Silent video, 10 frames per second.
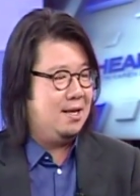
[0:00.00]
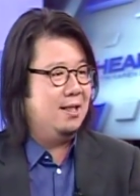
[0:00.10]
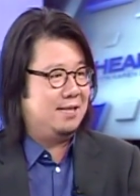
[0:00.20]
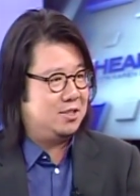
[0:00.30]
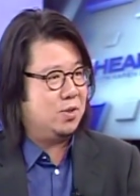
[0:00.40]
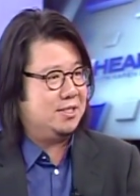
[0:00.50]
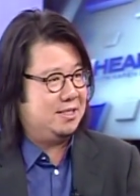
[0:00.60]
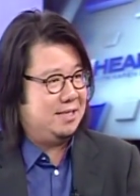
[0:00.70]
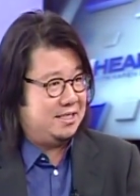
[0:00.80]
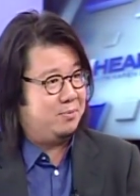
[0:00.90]
that's what he,
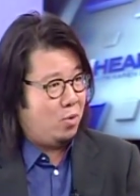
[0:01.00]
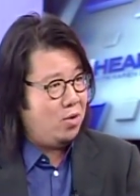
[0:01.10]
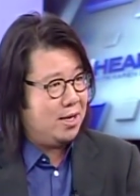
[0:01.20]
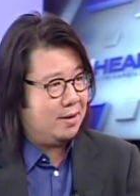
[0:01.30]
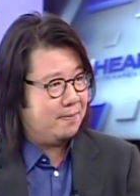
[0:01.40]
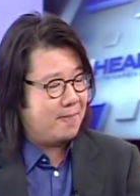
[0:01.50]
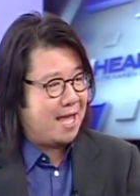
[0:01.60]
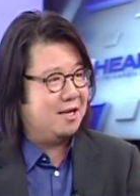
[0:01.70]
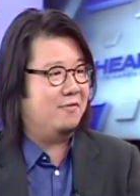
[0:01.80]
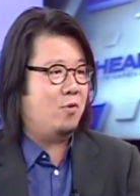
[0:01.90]
he's born in. Yeah. And
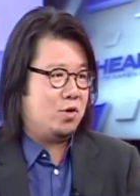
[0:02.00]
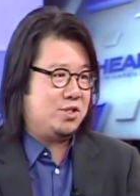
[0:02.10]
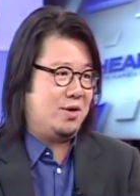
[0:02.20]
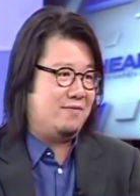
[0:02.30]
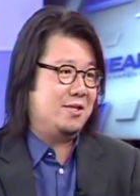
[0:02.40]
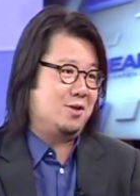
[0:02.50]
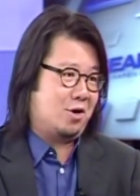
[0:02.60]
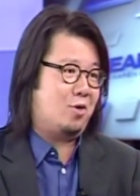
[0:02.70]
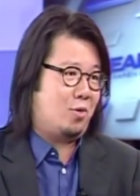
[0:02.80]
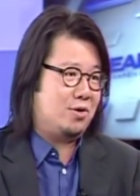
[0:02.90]
then, of course, you have the dark
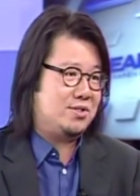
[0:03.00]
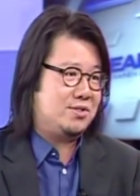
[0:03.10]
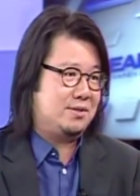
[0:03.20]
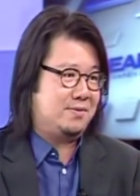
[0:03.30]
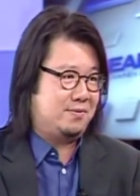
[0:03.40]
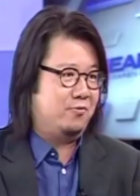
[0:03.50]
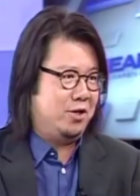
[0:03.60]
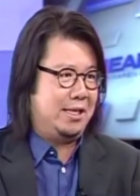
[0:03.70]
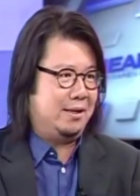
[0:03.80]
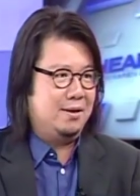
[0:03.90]
horse, the, the
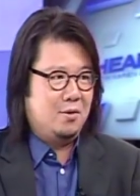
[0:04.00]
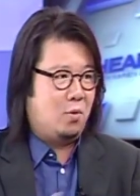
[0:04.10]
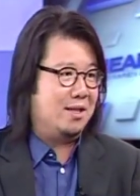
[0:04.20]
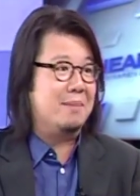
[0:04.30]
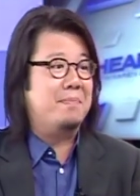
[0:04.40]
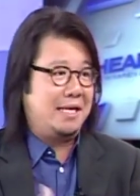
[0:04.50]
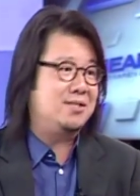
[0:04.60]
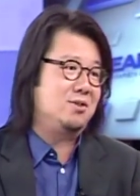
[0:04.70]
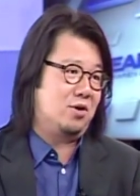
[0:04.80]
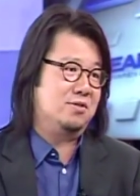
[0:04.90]
really one of the big
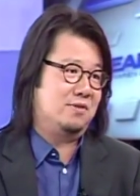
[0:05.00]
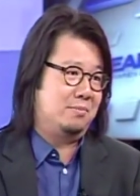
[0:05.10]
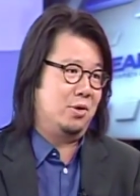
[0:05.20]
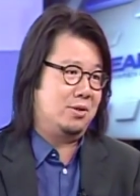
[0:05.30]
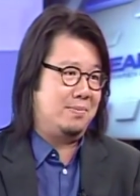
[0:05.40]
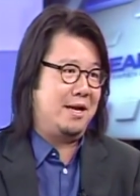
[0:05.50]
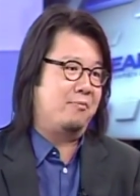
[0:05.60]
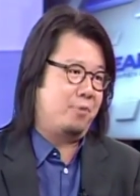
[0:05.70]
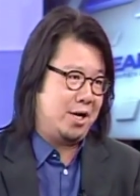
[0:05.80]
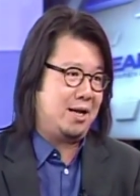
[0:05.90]
stars of the book, the big
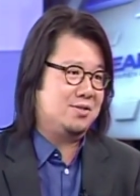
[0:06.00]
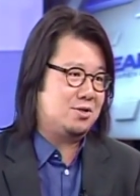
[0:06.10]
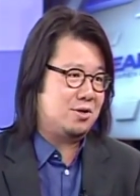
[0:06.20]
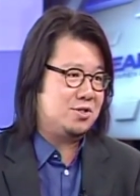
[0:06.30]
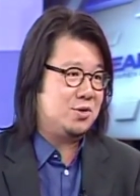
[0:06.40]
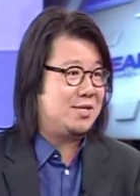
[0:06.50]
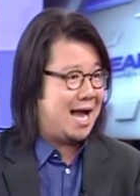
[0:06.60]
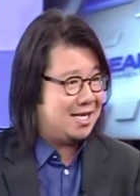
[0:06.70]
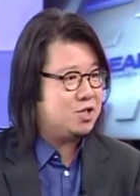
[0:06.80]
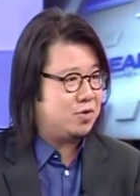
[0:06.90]
breakout stars, who's
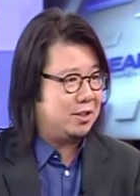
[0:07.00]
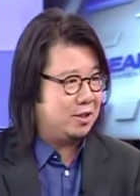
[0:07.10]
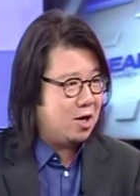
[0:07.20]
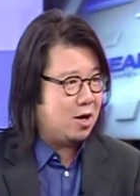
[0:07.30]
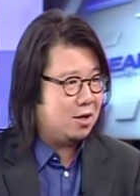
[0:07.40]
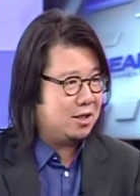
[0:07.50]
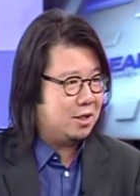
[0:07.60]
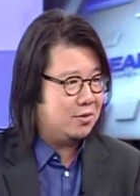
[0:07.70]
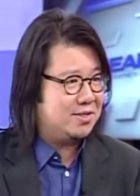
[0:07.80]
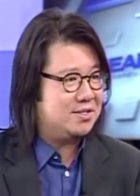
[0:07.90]
Astrid Leong. You
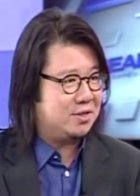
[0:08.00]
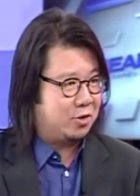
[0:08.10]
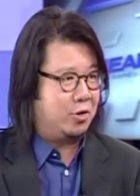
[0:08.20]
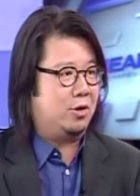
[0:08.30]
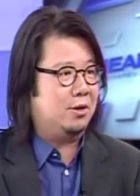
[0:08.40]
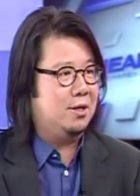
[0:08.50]
know, this is a girl